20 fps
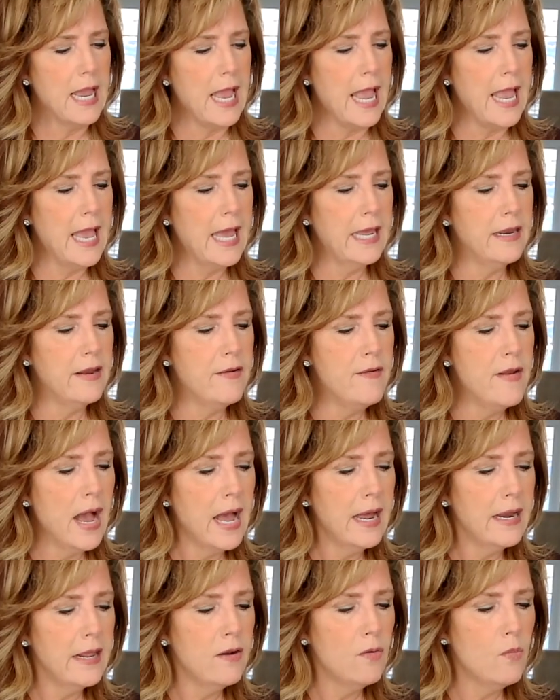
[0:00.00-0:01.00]
And
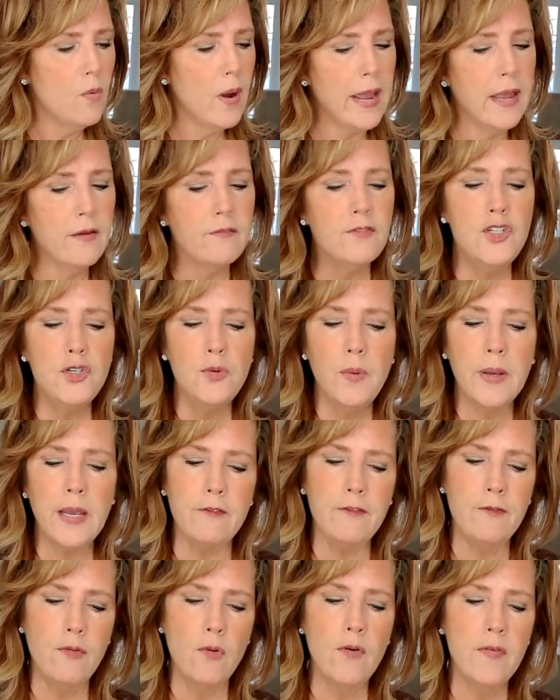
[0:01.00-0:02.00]
not in a way of doing
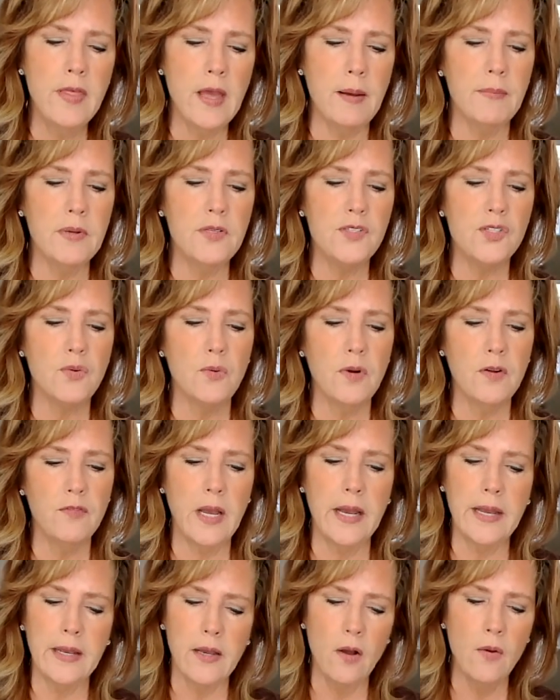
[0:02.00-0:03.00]
it for them, but sort of
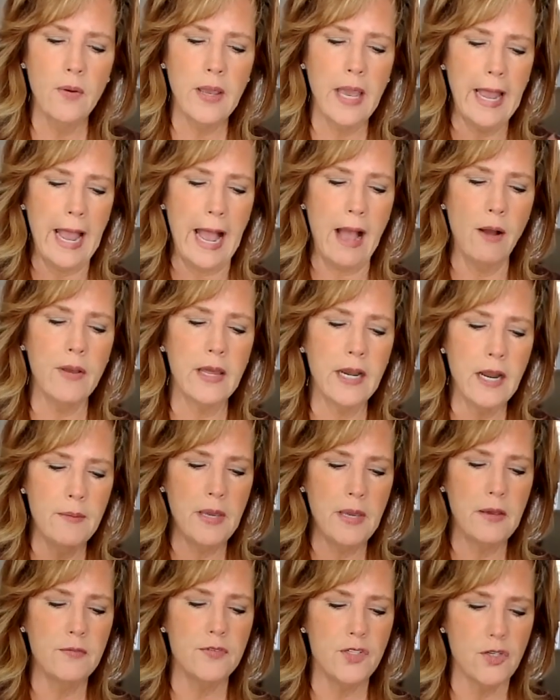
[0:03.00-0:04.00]
like, okay, how can I
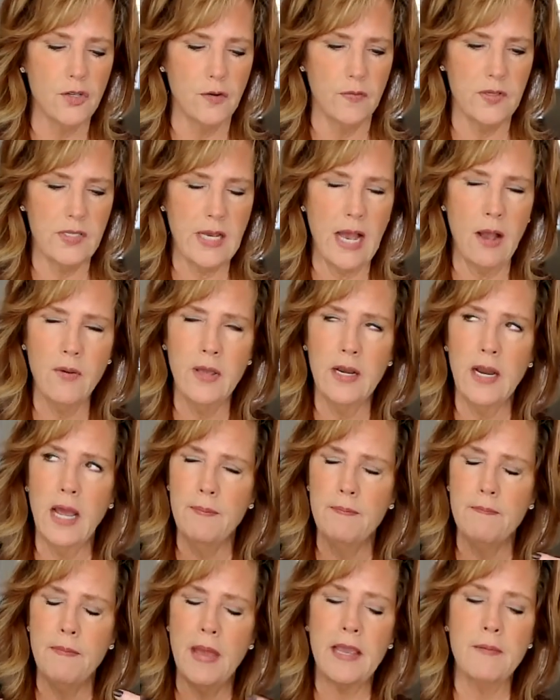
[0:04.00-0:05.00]
be of service? How can I
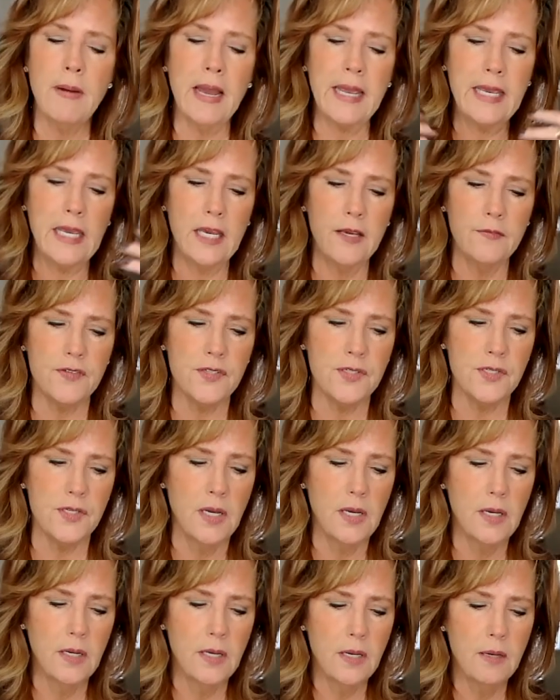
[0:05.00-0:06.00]
make my gifts,
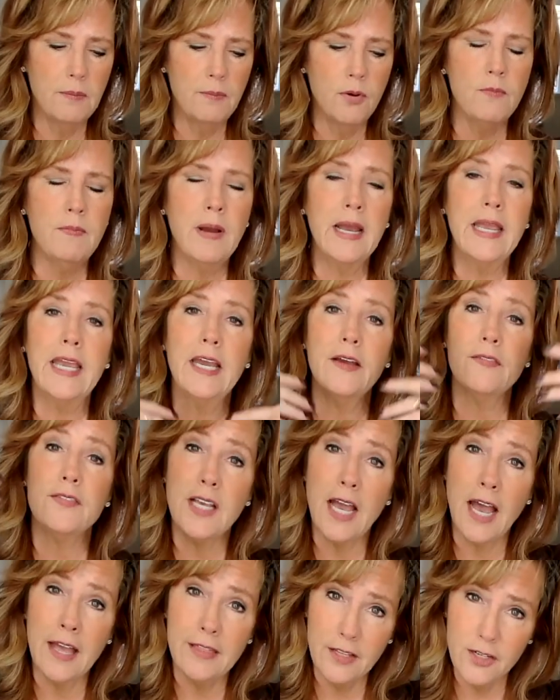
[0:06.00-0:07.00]
put my
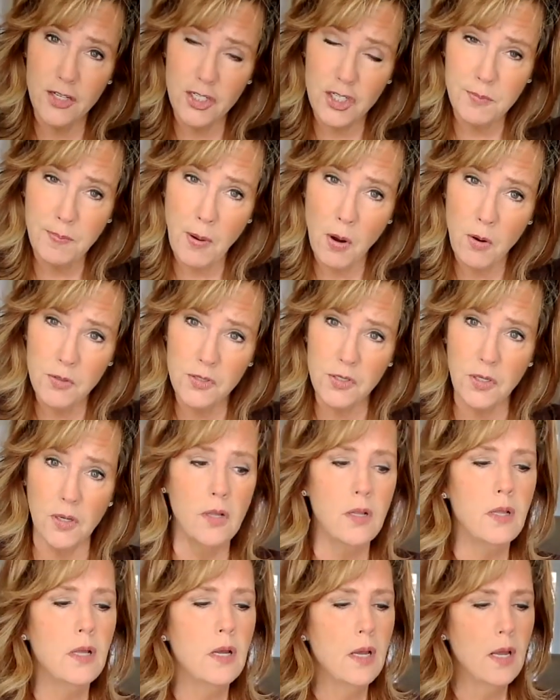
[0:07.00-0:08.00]
gifts at the
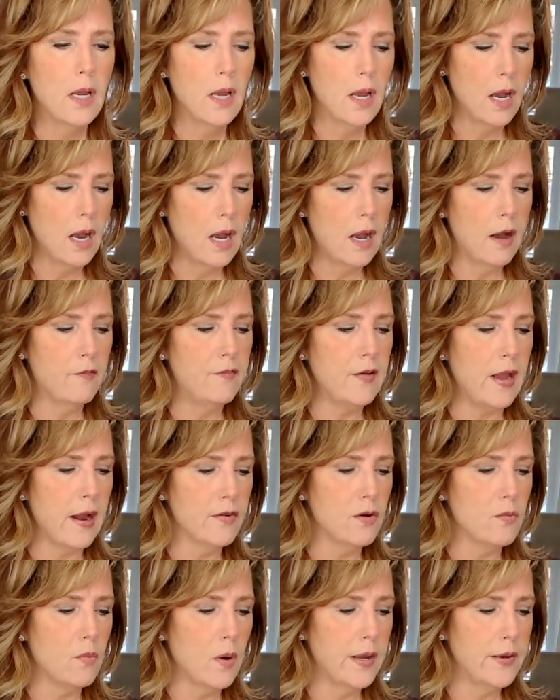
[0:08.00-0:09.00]
disposal of
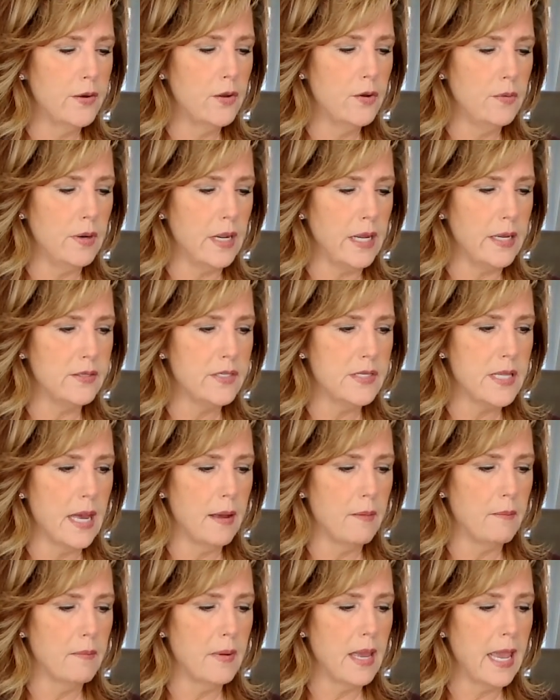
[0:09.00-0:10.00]
everyone who needs
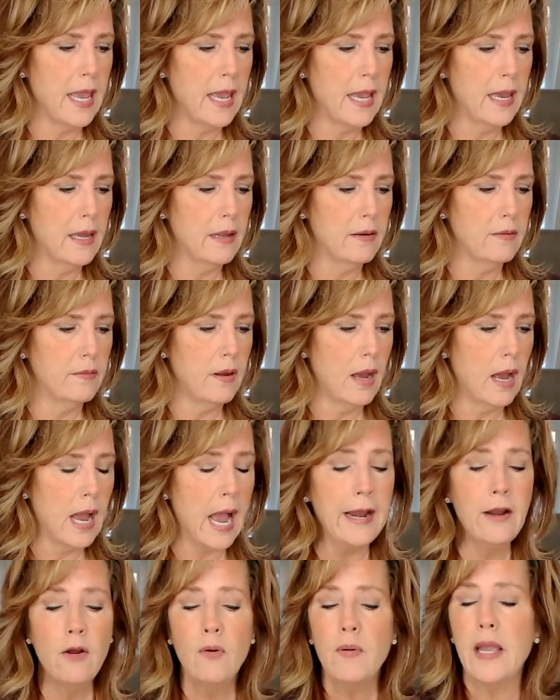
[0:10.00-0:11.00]
them. And
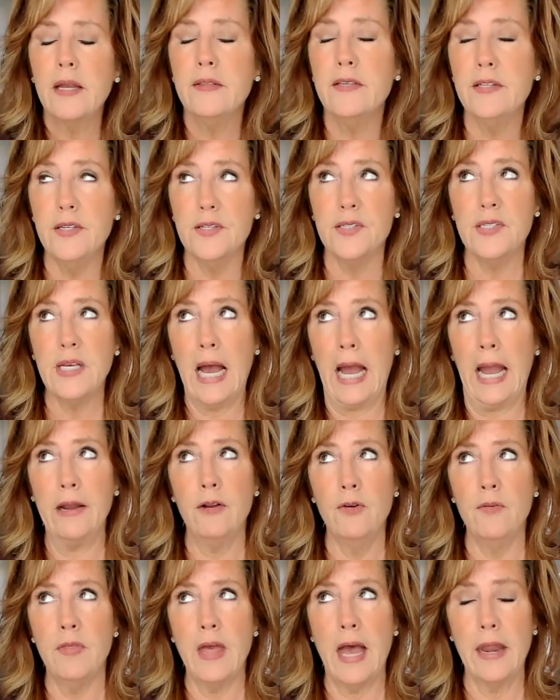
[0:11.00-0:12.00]
I don't get to decide
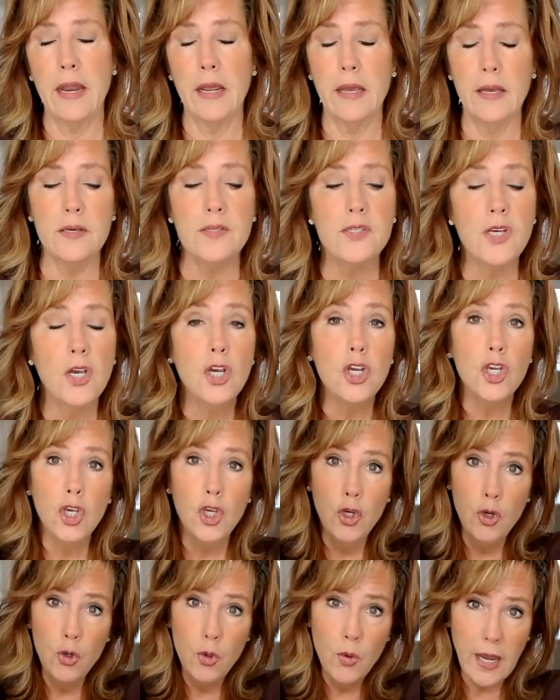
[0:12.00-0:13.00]
who that is.
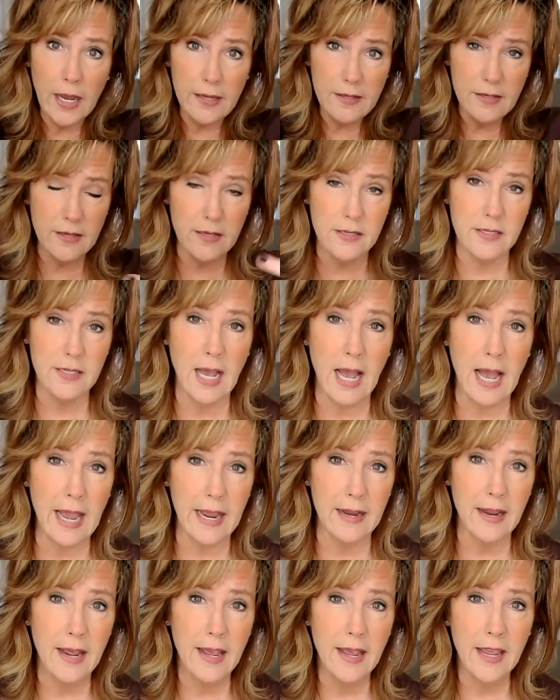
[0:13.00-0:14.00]
You get to
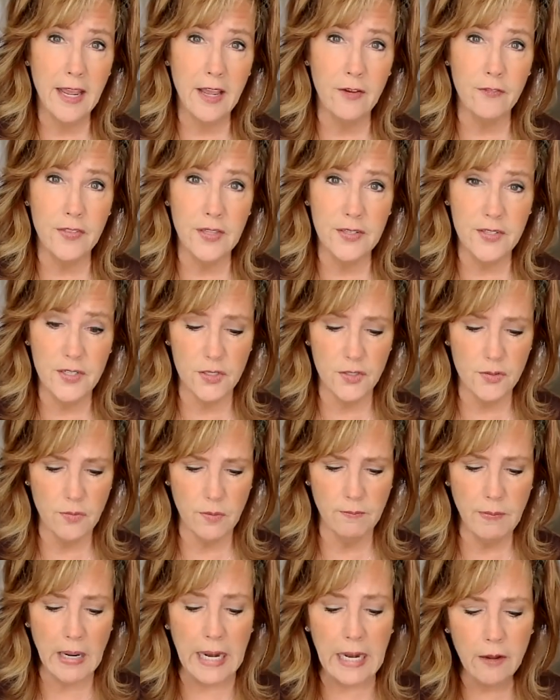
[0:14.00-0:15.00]
decide if this is
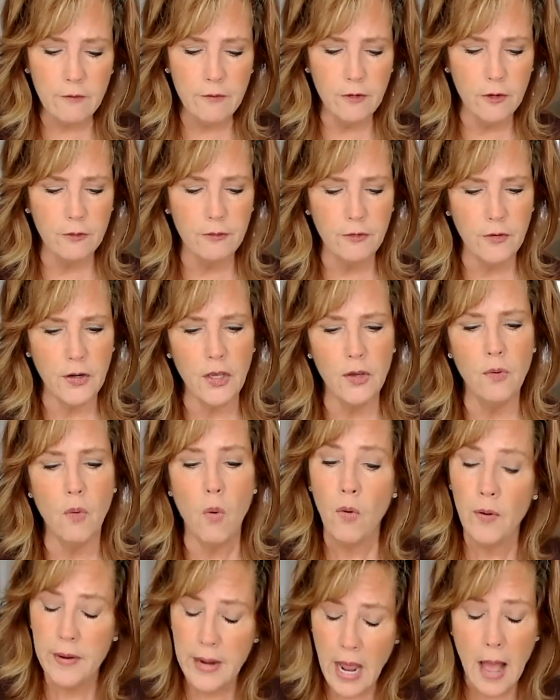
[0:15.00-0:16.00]
meaningful for you
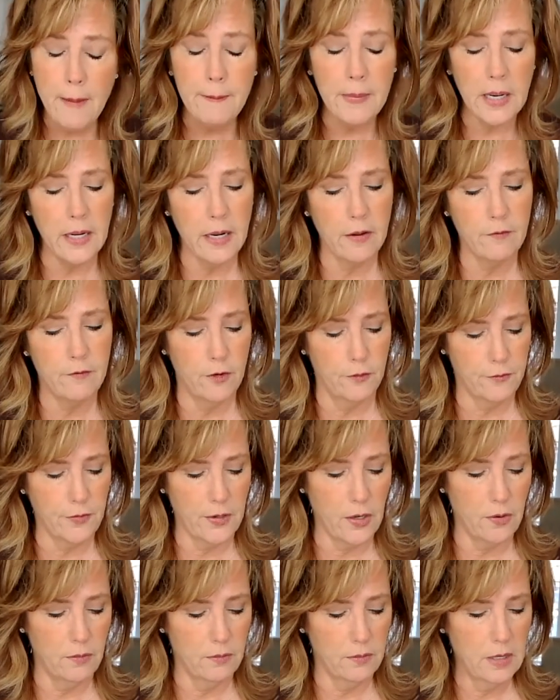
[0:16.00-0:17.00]
or not meaningful for
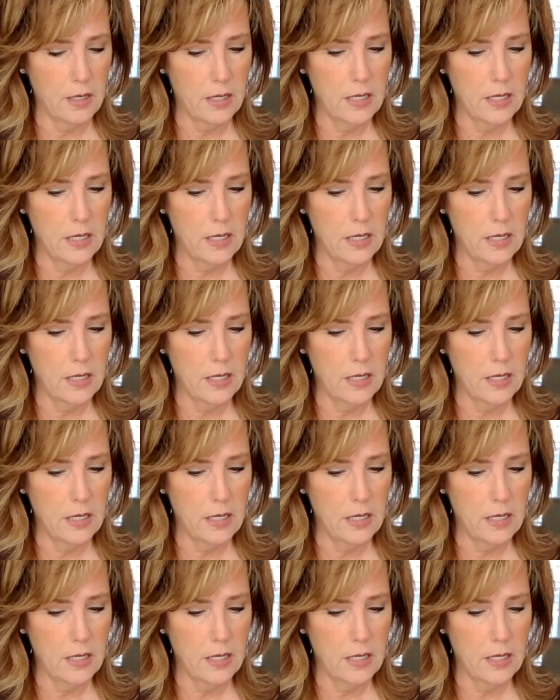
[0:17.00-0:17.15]
you.